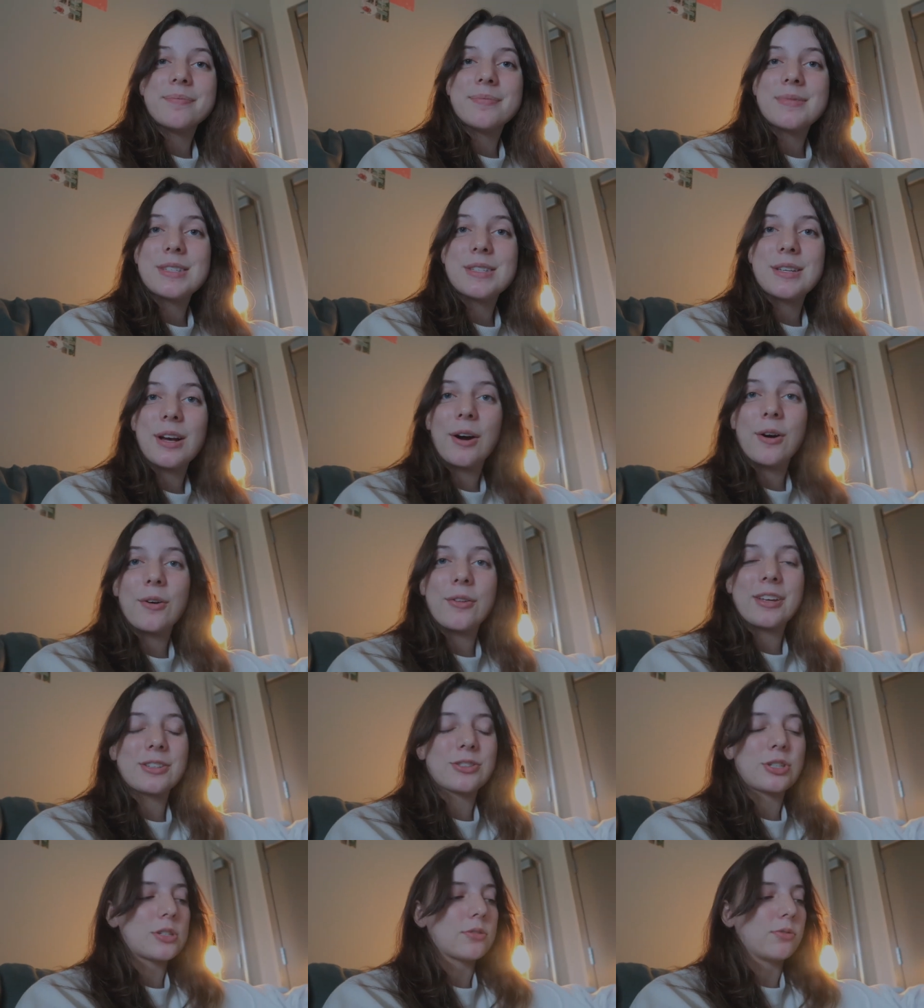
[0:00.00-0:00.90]
So
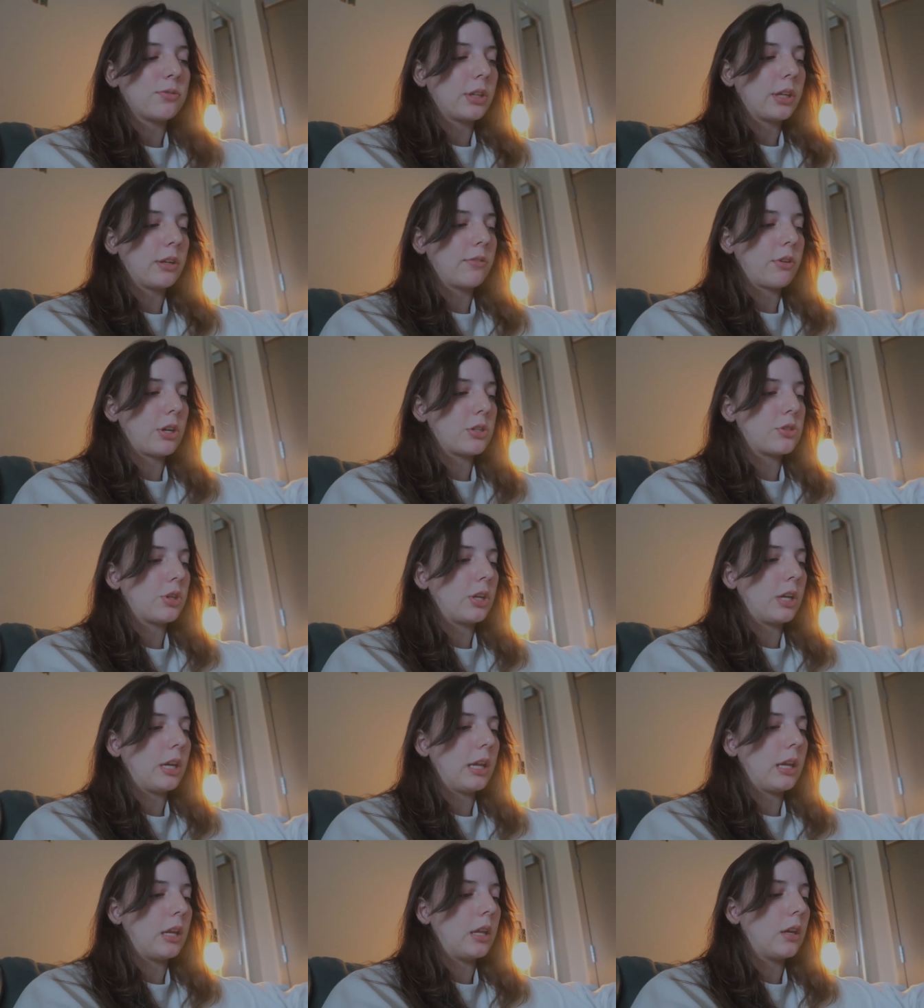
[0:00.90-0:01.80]
that's just really
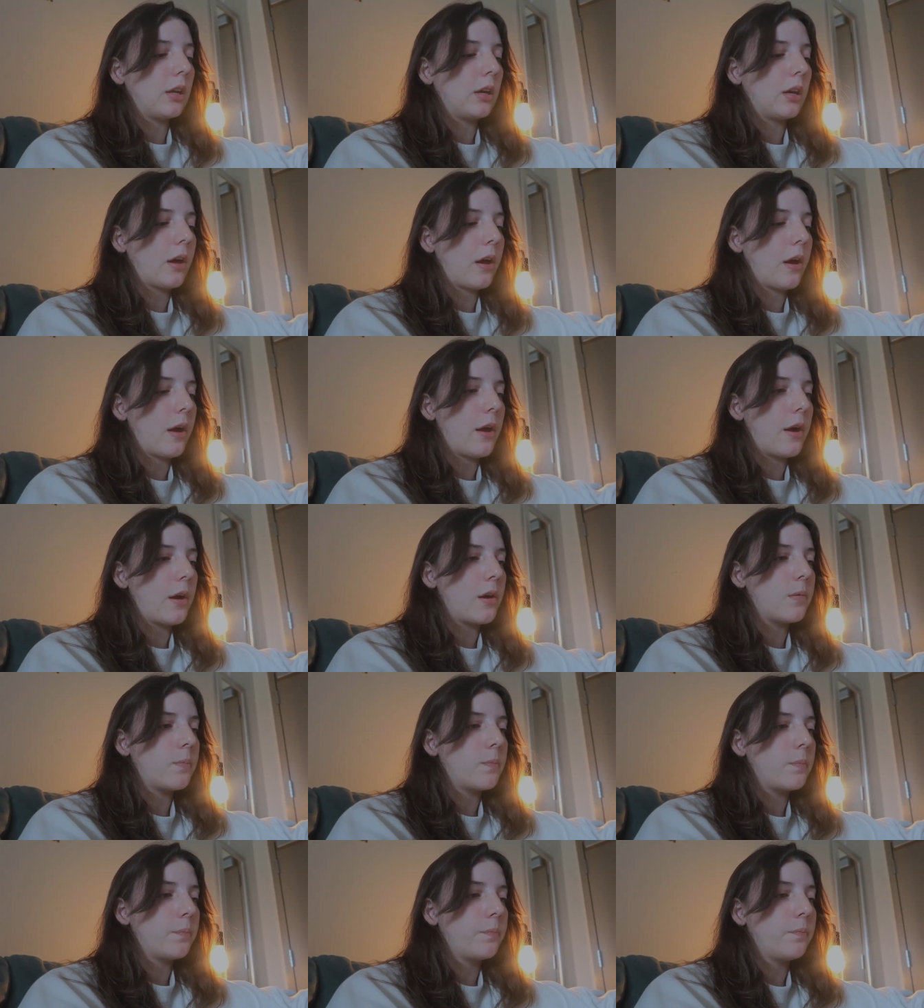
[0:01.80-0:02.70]
frustrating.
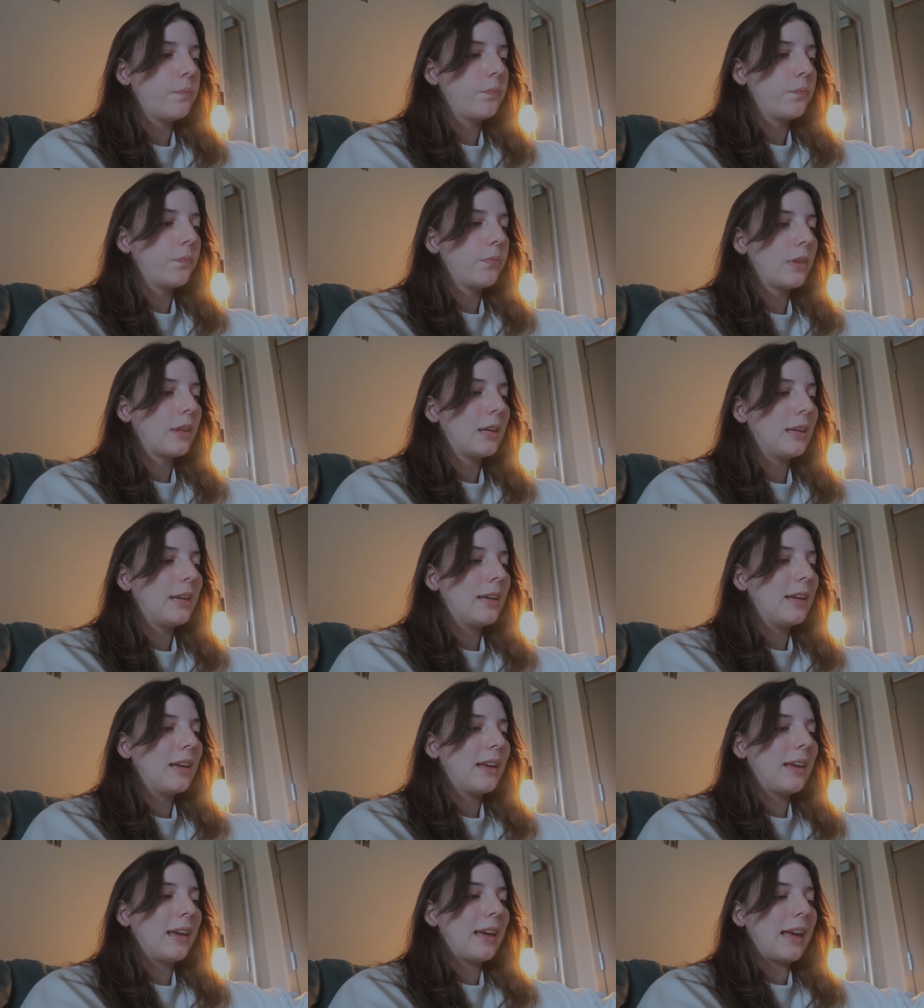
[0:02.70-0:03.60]
Um,
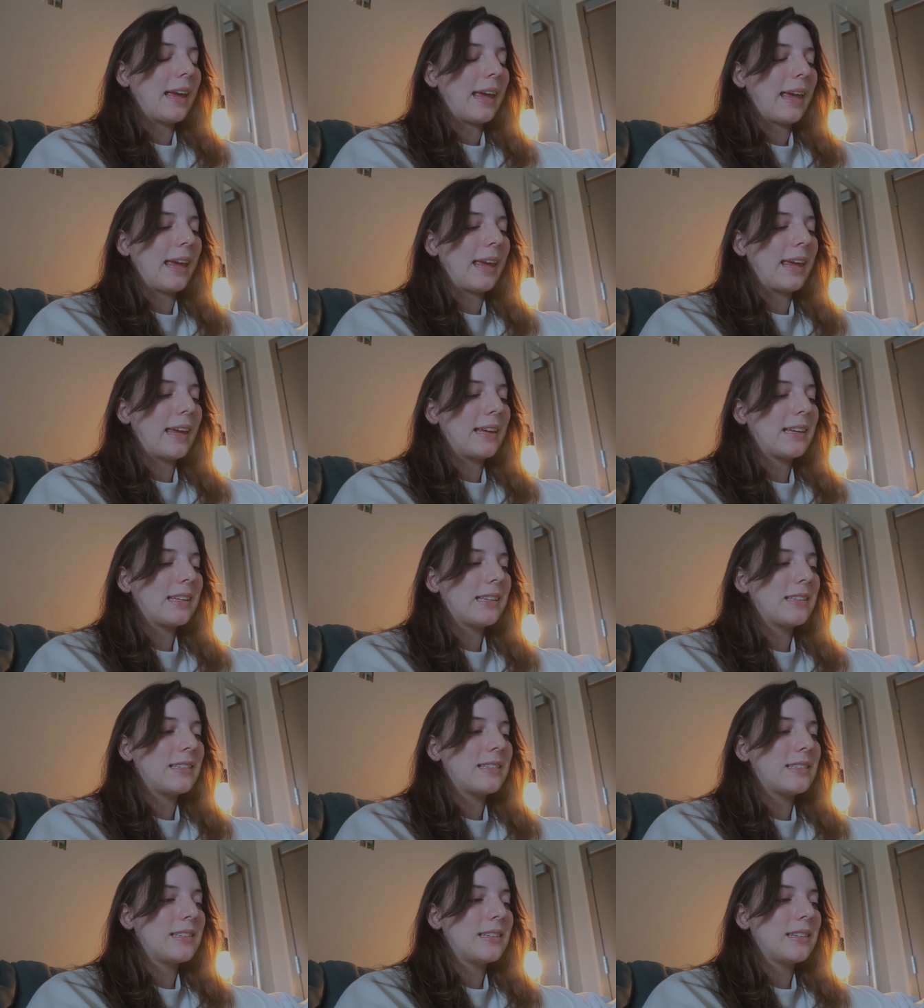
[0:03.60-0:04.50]

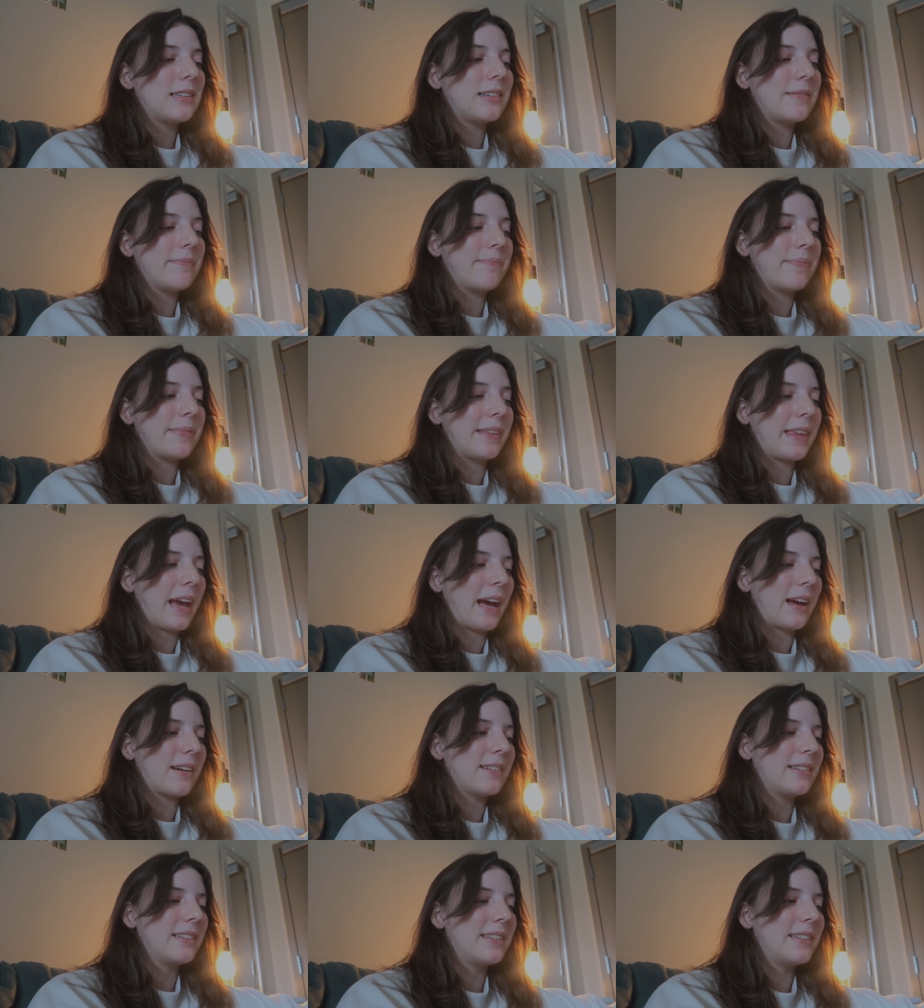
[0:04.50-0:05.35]
and yeah,